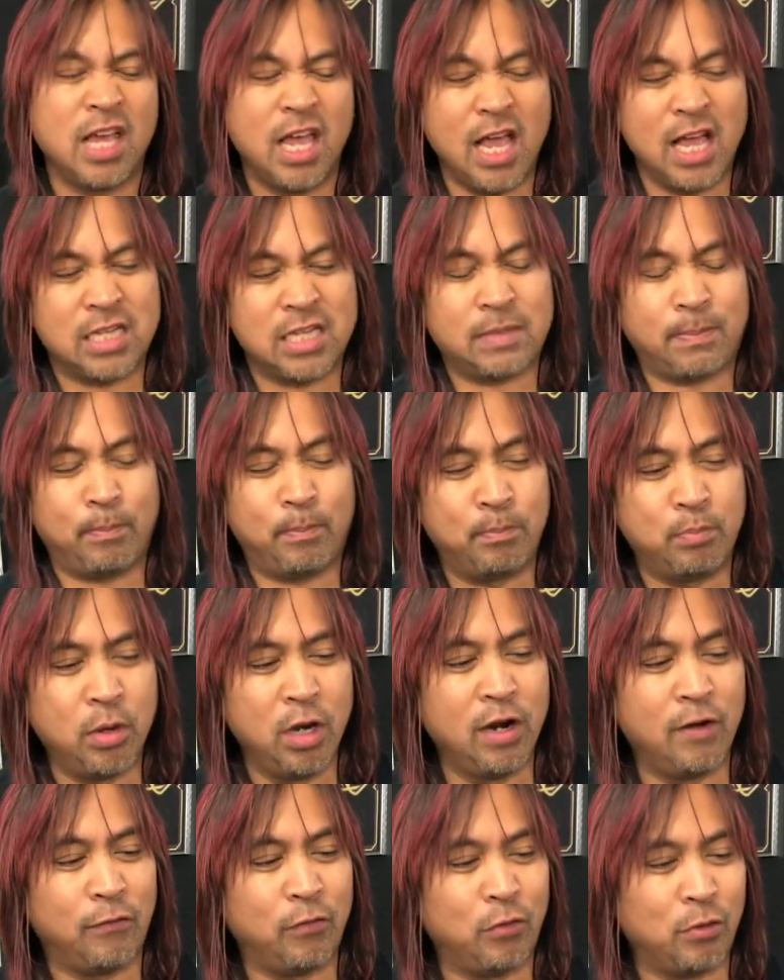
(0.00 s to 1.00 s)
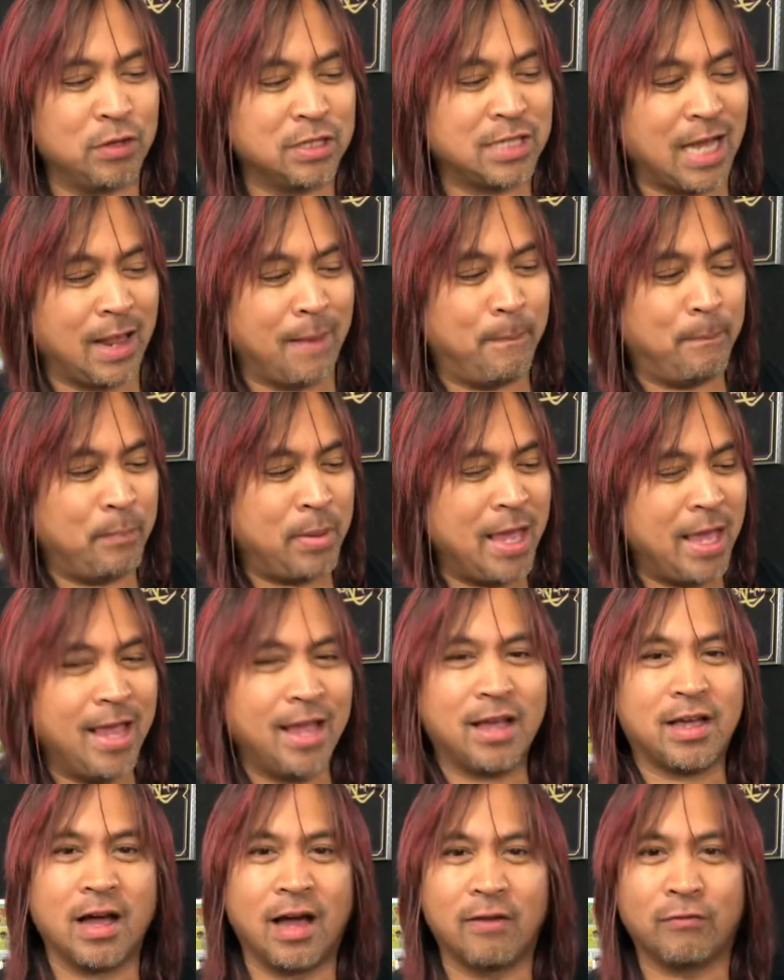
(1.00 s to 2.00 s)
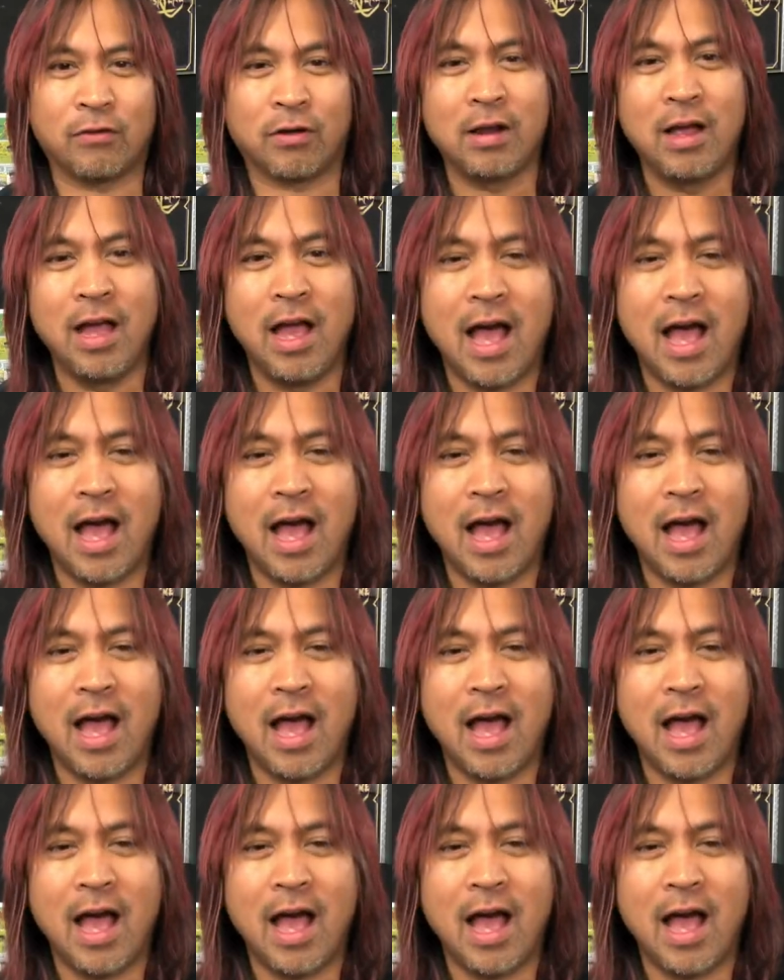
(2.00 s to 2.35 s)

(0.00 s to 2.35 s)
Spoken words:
It's beautiful. It's got a pink cover.